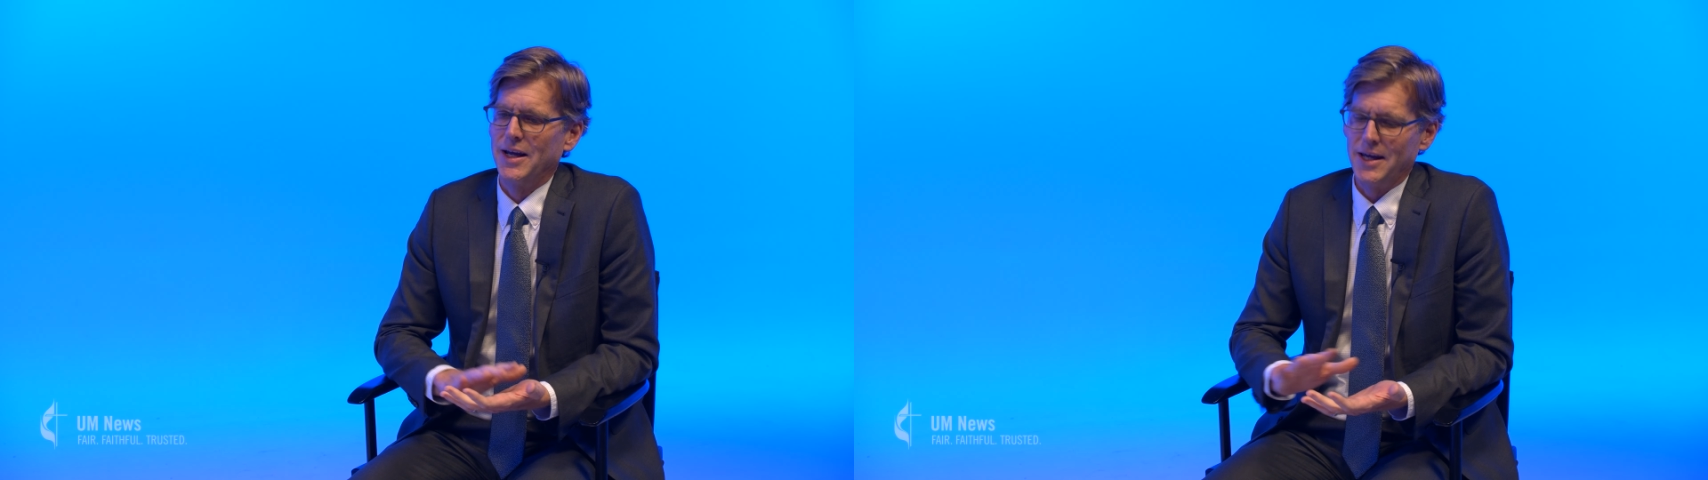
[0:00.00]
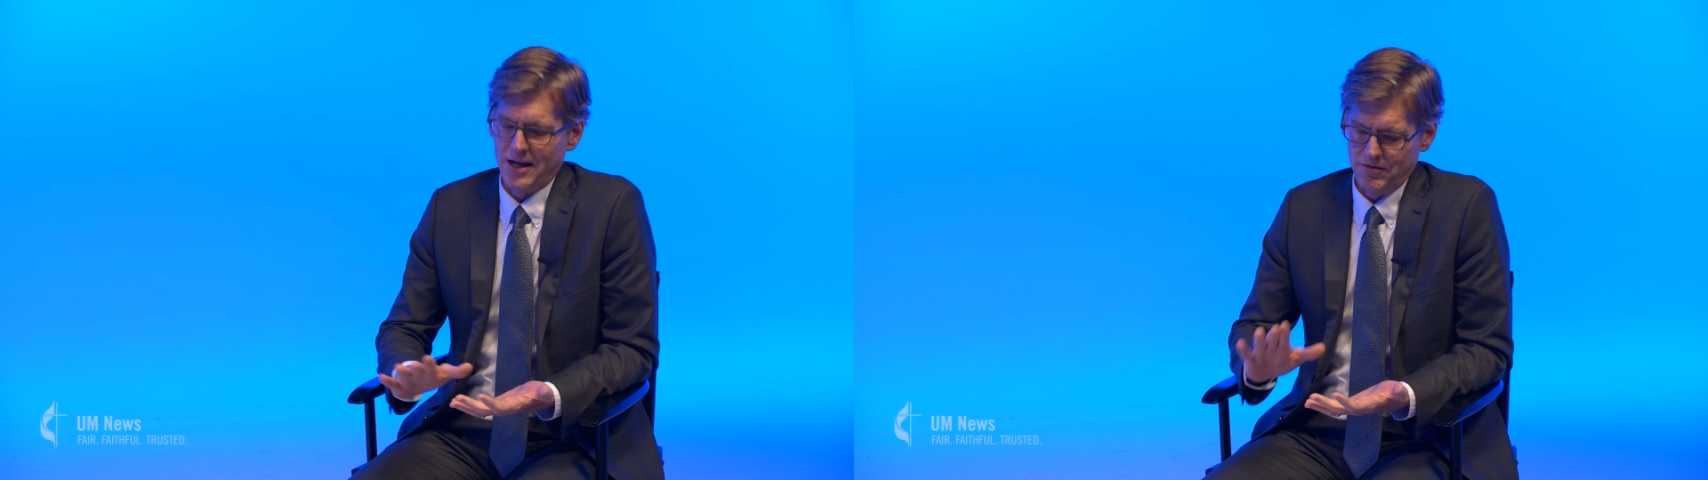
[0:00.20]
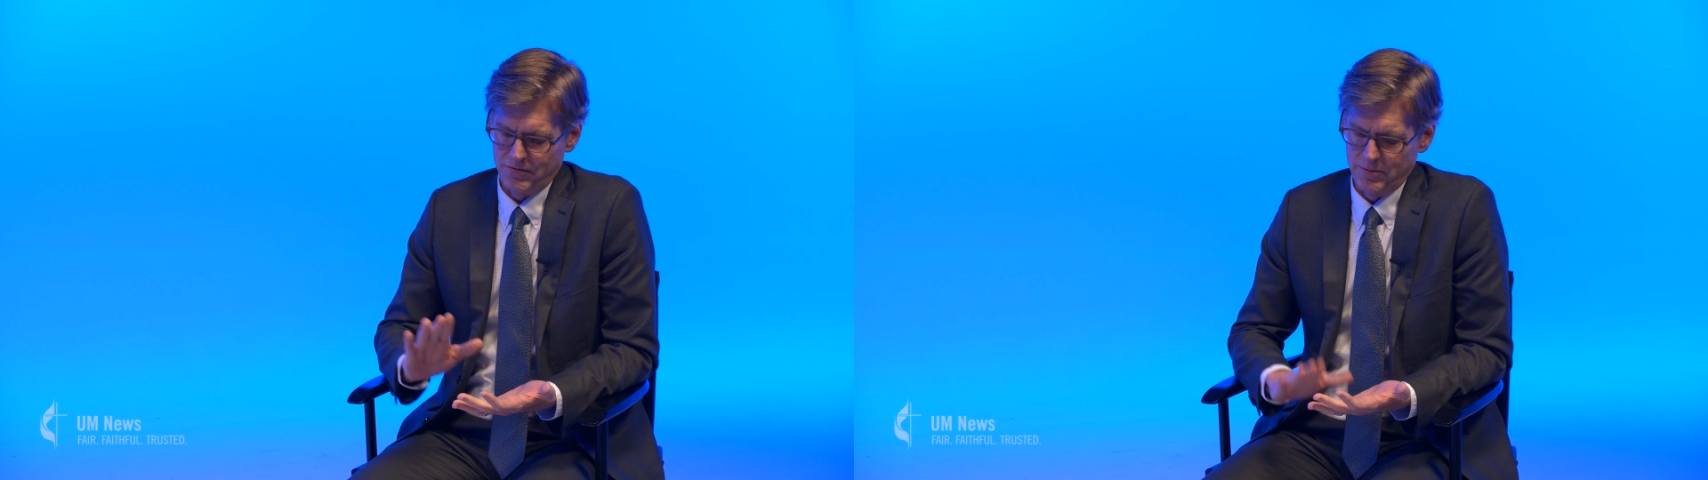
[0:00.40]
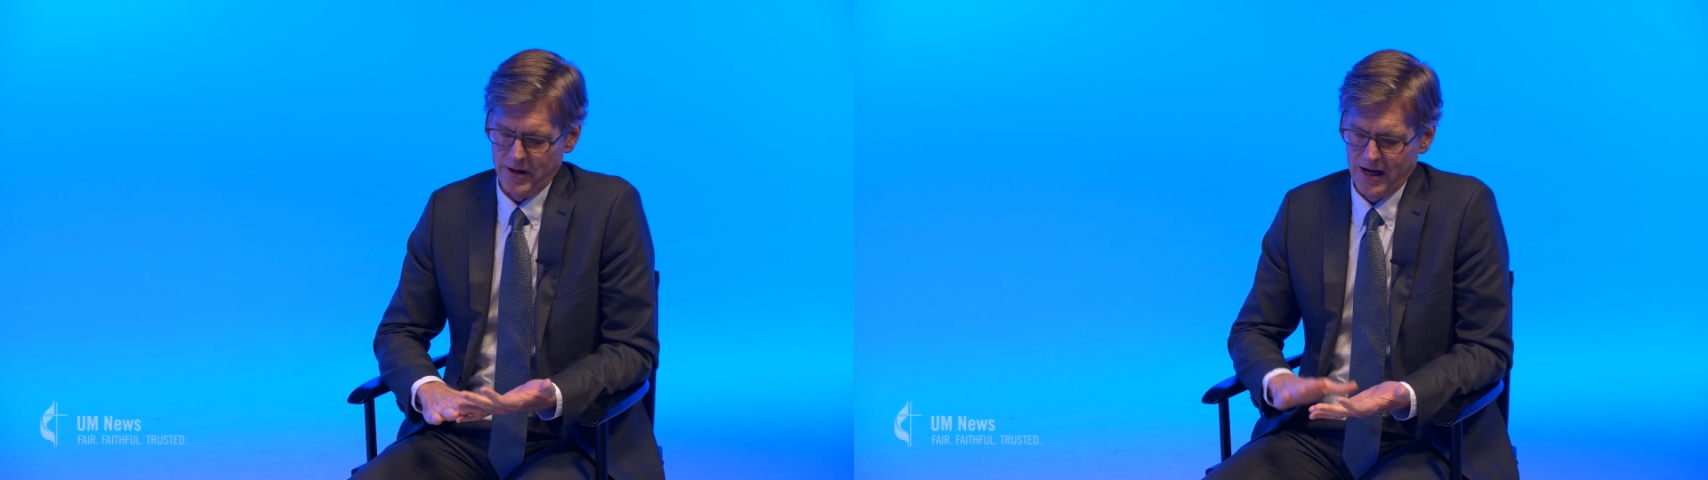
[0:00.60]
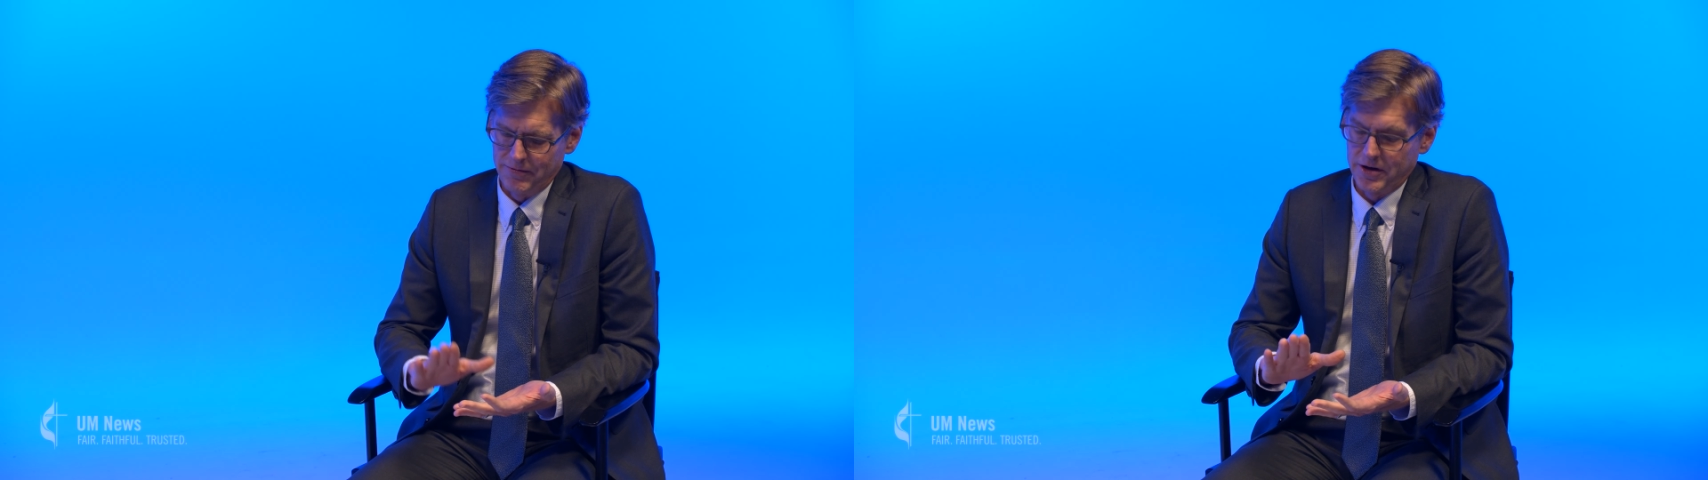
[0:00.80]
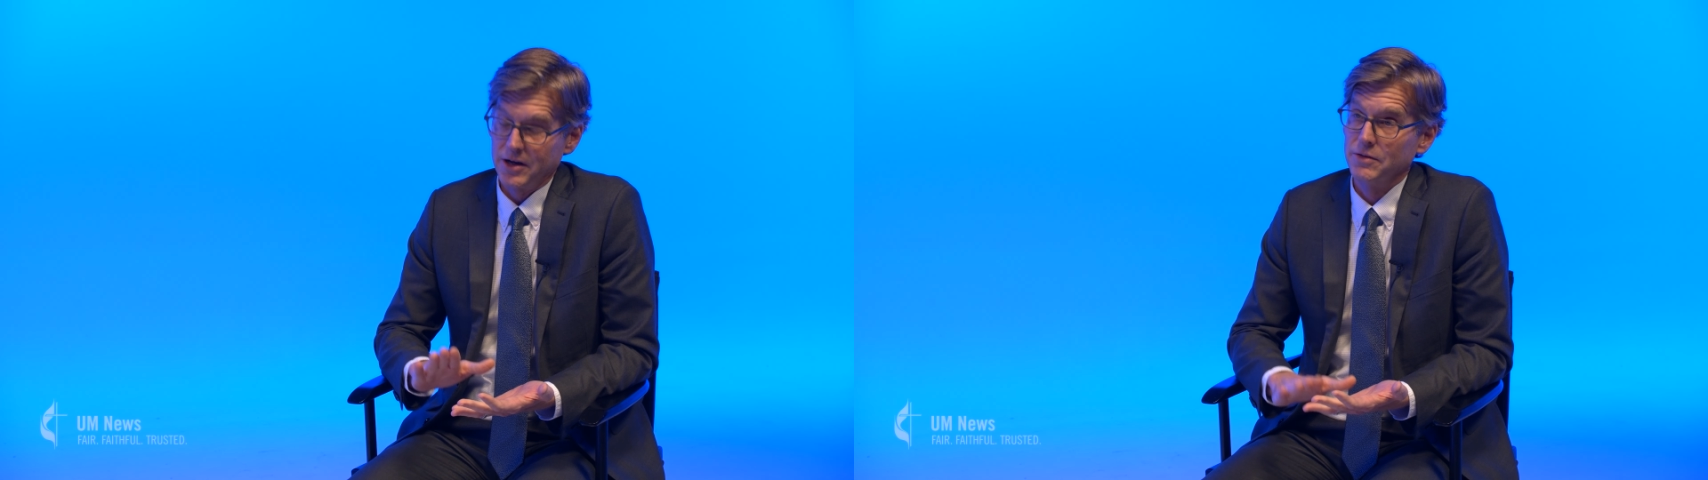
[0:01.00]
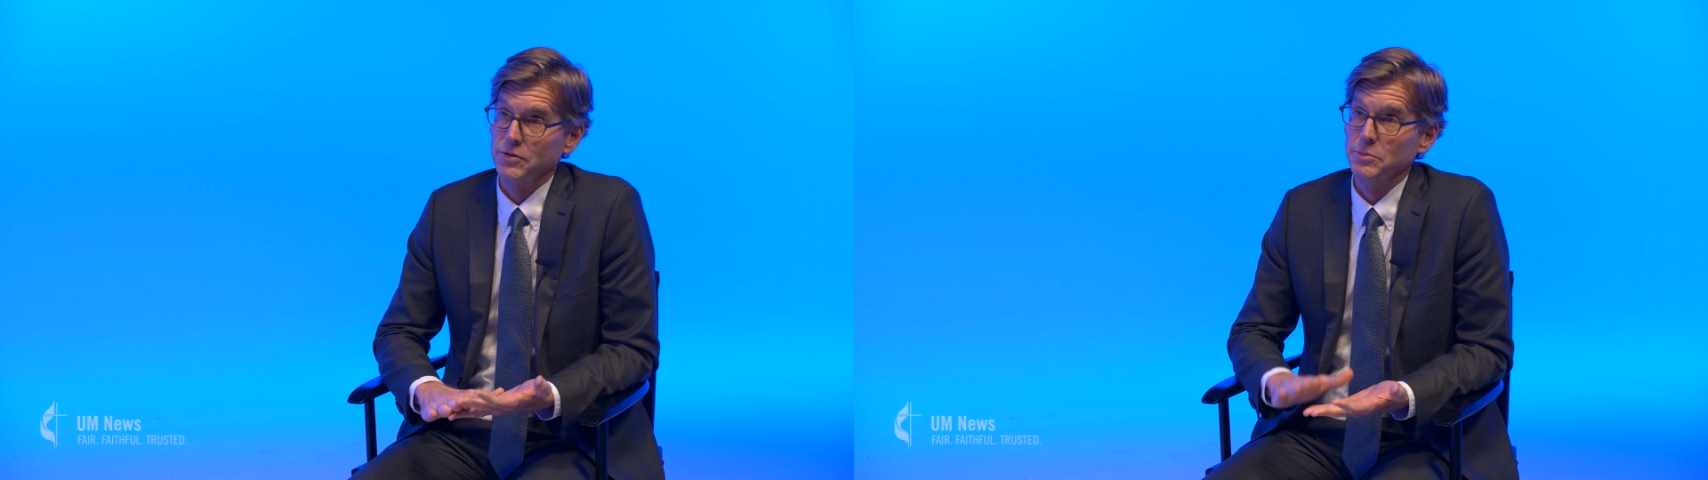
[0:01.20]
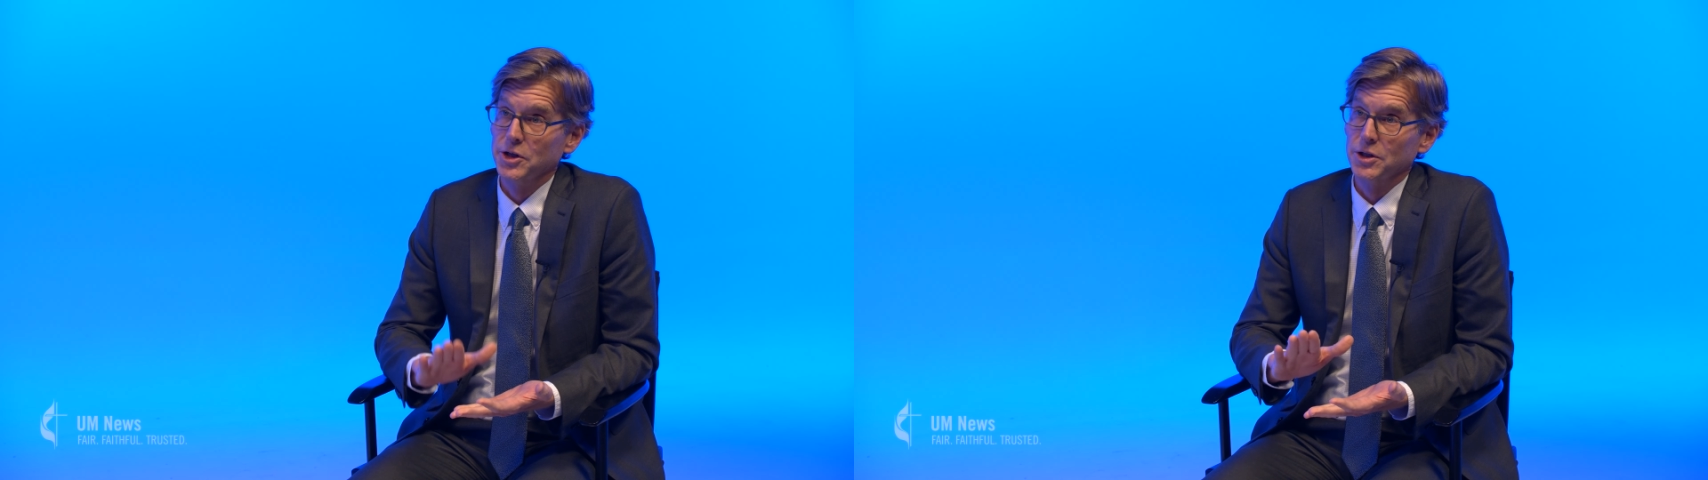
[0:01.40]
again from Africa,
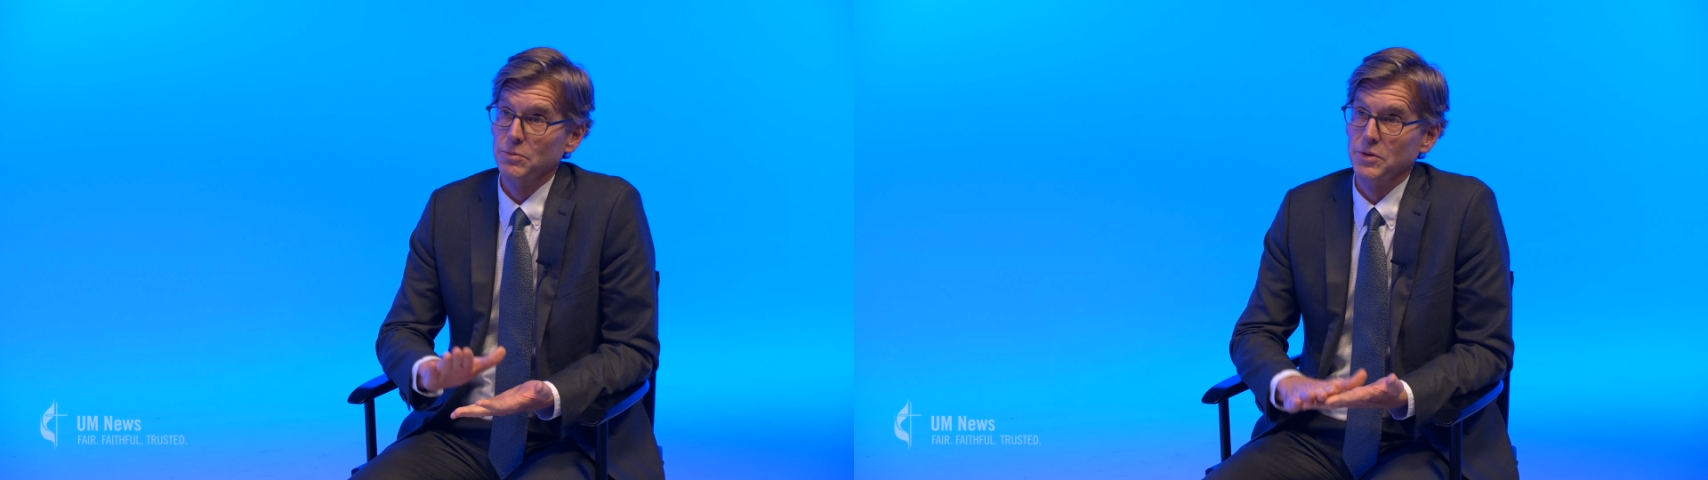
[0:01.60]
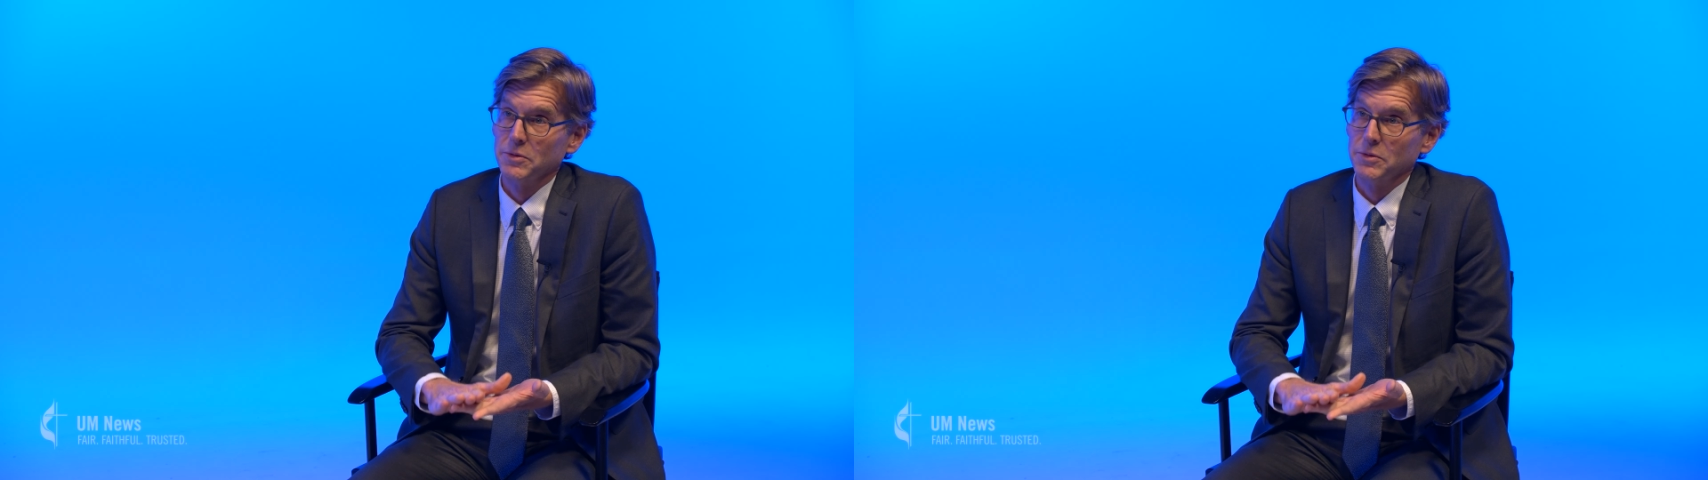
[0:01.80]
from Europe,